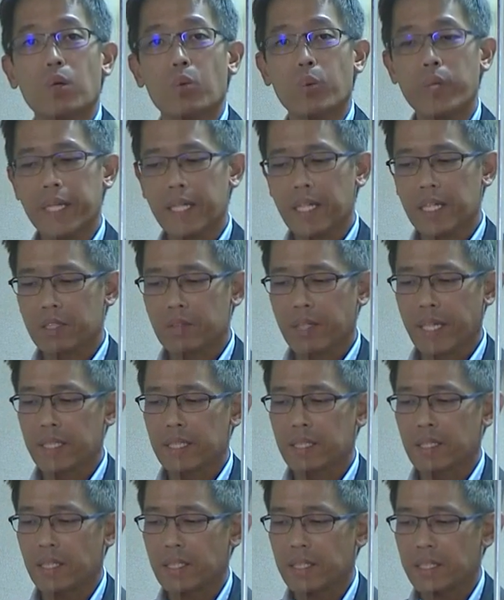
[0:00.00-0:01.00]
We can
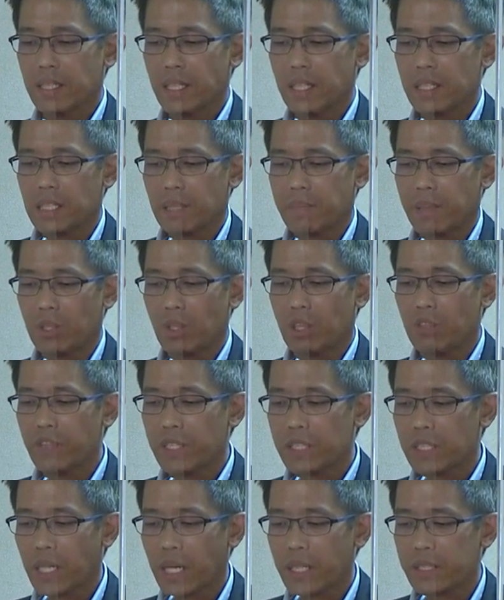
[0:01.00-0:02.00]
address concerns about
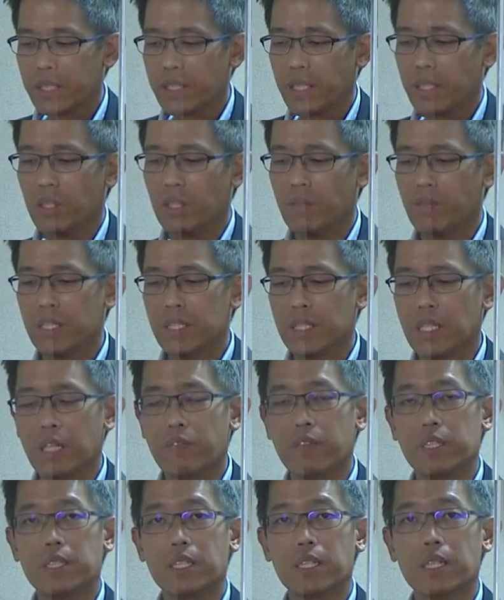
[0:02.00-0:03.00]
overcharging and
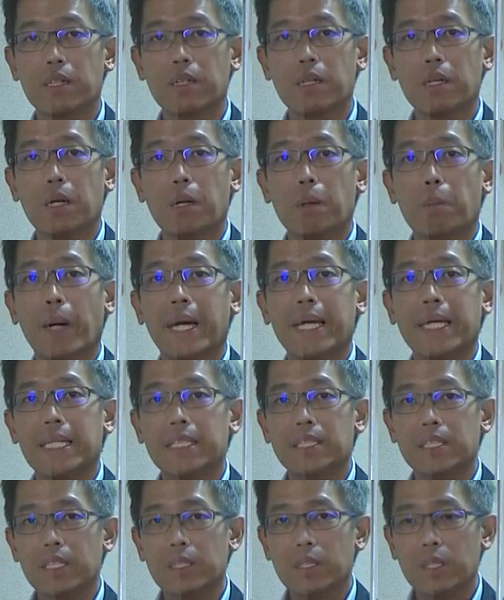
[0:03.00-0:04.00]
overservicing by
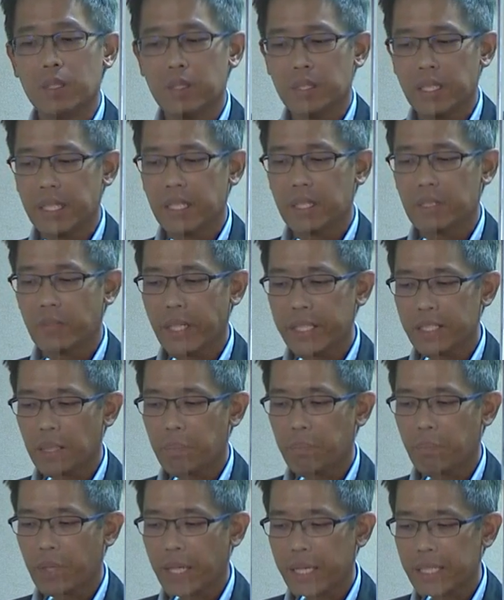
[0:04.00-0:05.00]
instituting
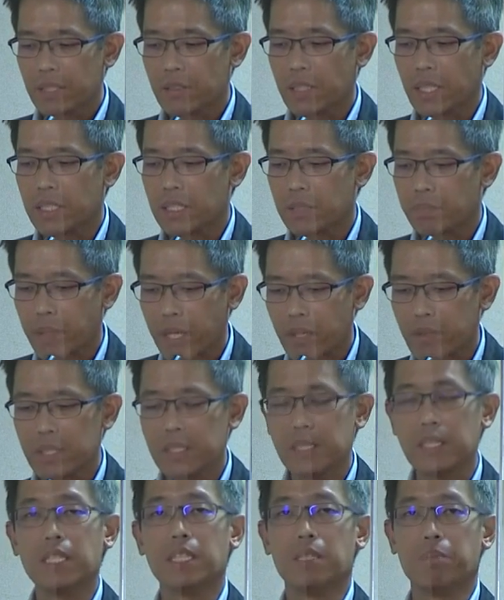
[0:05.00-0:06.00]
greater price
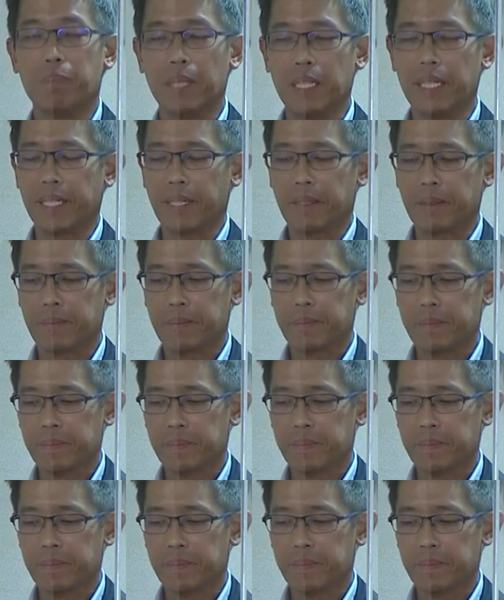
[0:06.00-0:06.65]
transparency in billing.